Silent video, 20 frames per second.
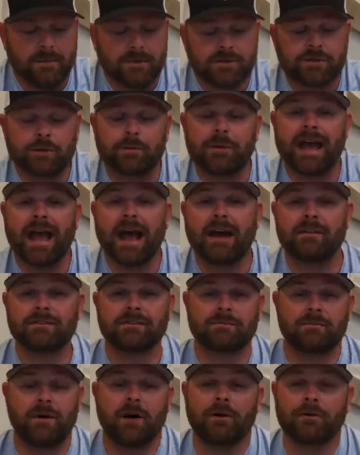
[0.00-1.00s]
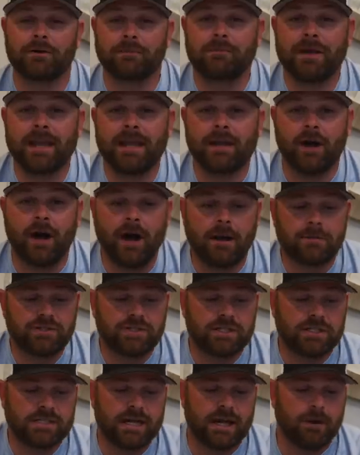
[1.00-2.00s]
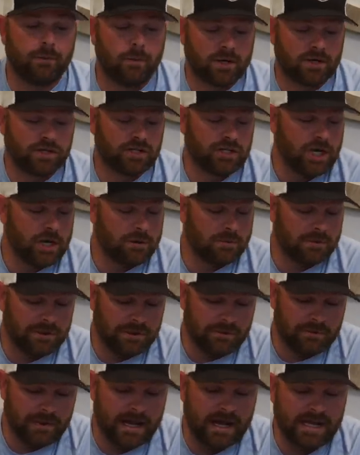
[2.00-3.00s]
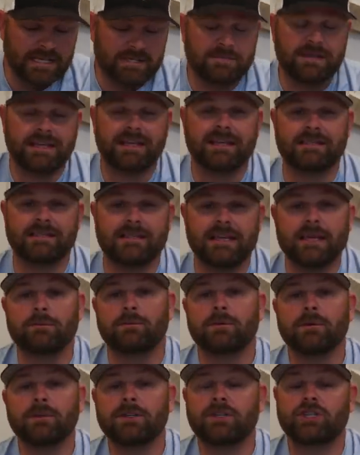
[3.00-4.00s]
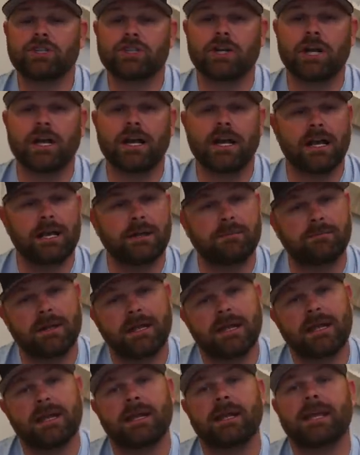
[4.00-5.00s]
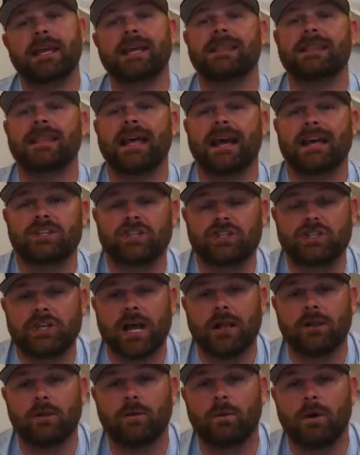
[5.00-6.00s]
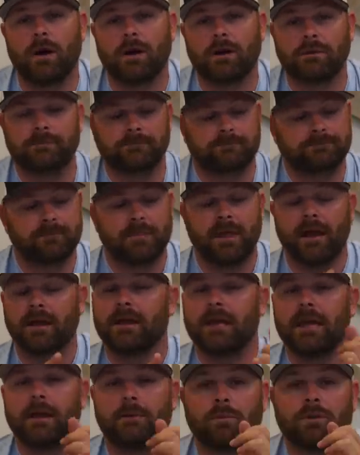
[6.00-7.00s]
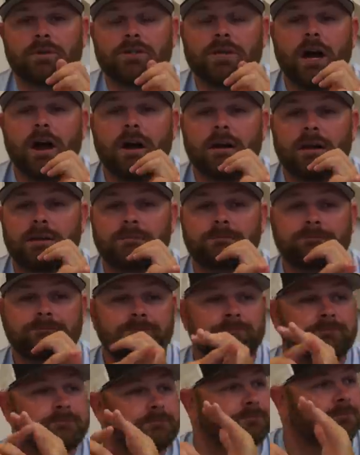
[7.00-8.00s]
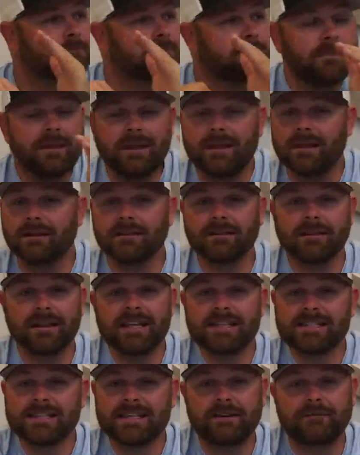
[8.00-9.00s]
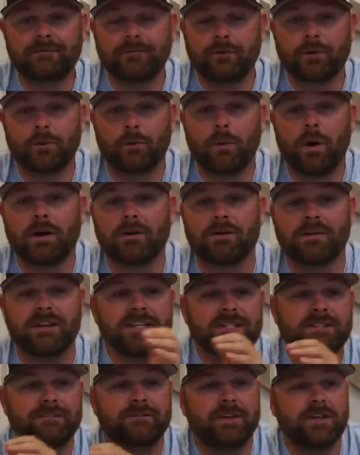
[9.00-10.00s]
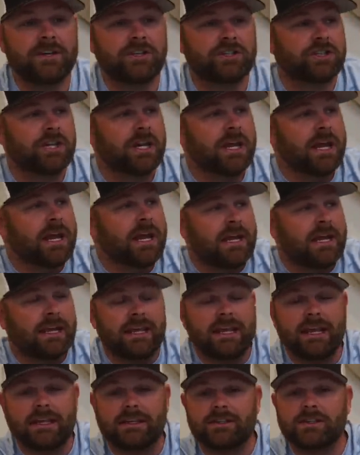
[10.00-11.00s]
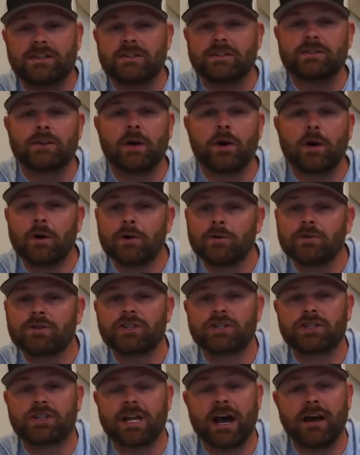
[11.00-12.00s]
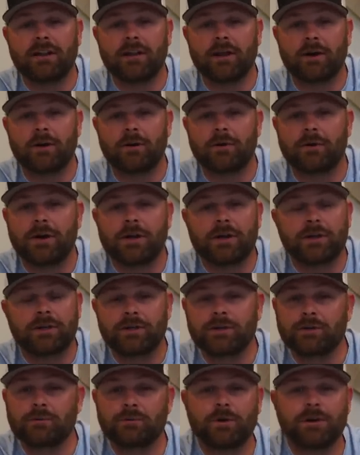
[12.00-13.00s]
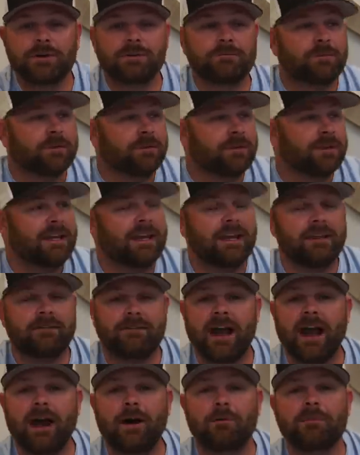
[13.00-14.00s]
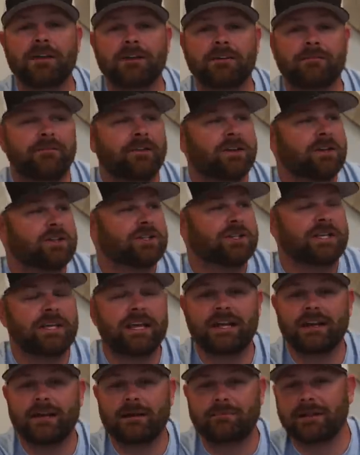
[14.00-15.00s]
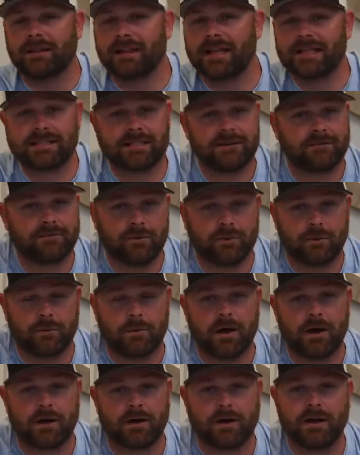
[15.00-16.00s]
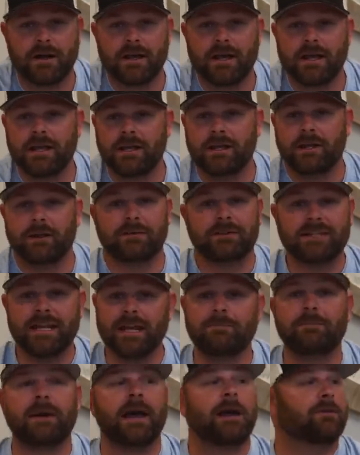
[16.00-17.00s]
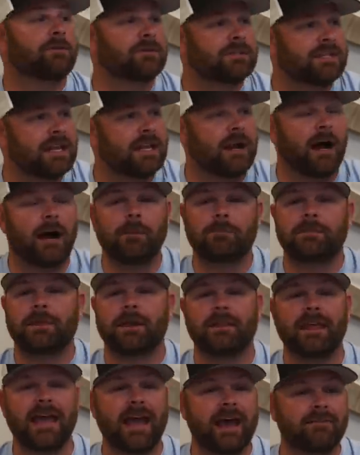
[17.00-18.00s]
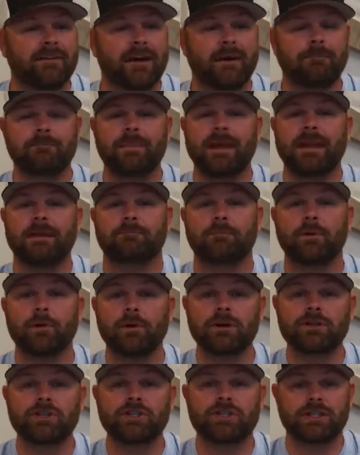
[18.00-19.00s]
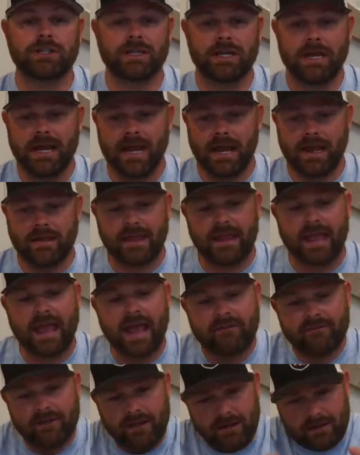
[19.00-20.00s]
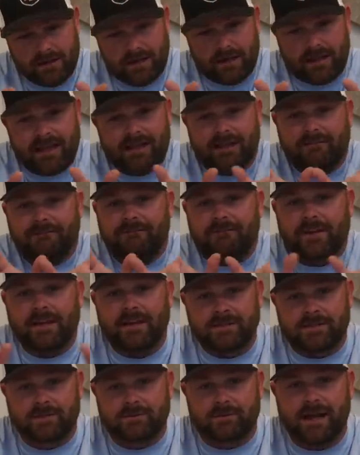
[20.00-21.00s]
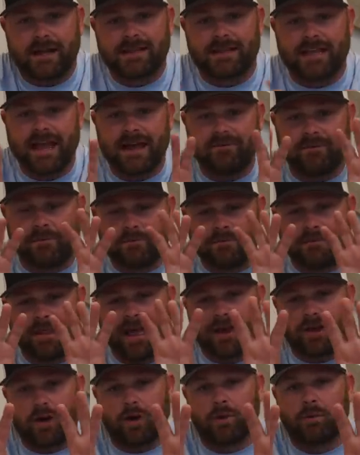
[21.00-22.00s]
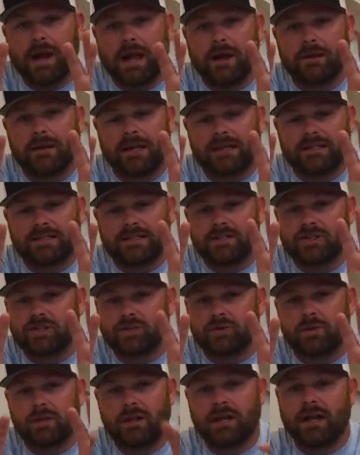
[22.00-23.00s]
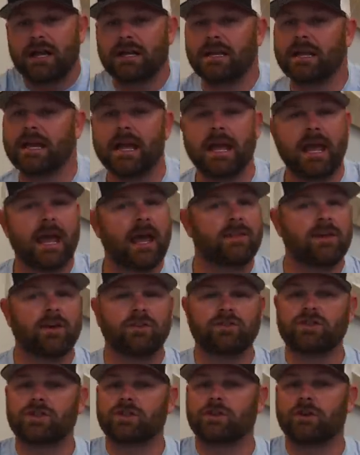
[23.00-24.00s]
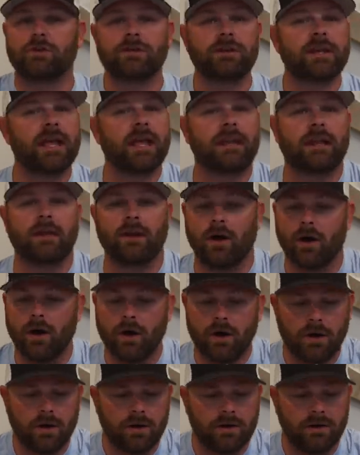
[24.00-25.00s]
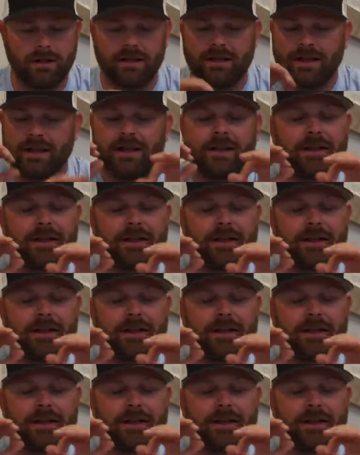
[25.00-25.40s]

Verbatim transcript: So we have some other bait options that I wanna share with you guys because they really shine in that shallow water. Again, we're talking less than a foot of water. These fish get so shallow, you wouldn't believe how big a fish get up in less than a foot of water. You know, 10 pounders get up there. They have that bait pushed and they have it like a fence, right? They have that corralled against the shoreline and they'll just grenade it all